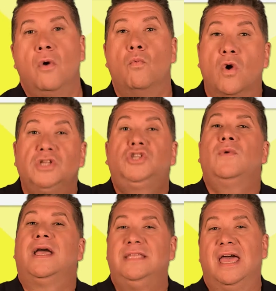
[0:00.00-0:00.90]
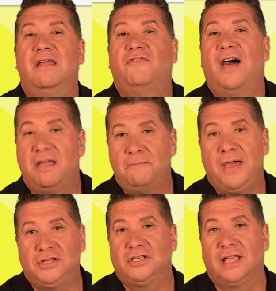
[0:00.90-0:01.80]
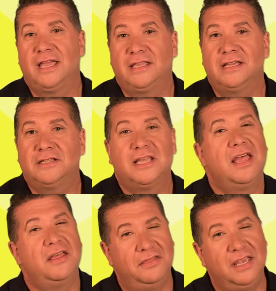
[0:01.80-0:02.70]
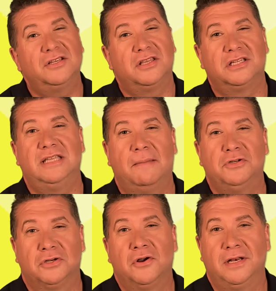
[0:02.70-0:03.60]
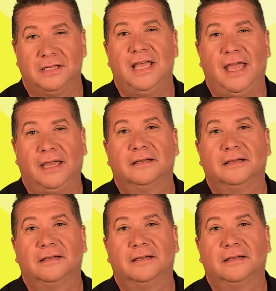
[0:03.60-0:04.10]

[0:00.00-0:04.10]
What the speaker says: Once you identify a patient like this, these are the steps you're going to take.